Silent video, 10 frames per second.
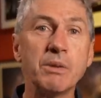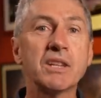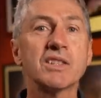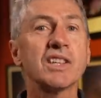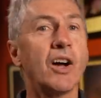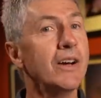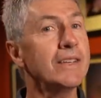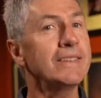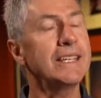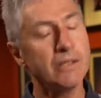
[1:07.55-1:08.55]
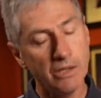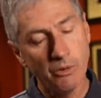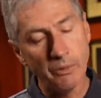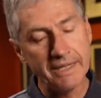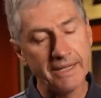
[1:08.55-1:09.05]
because I think
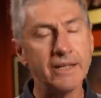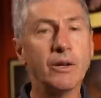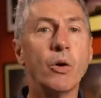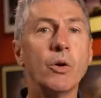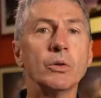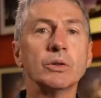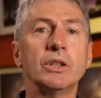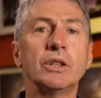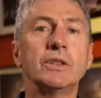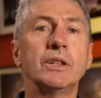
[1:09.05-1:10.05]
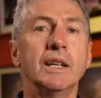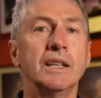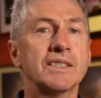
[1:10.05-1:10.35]
we can all learn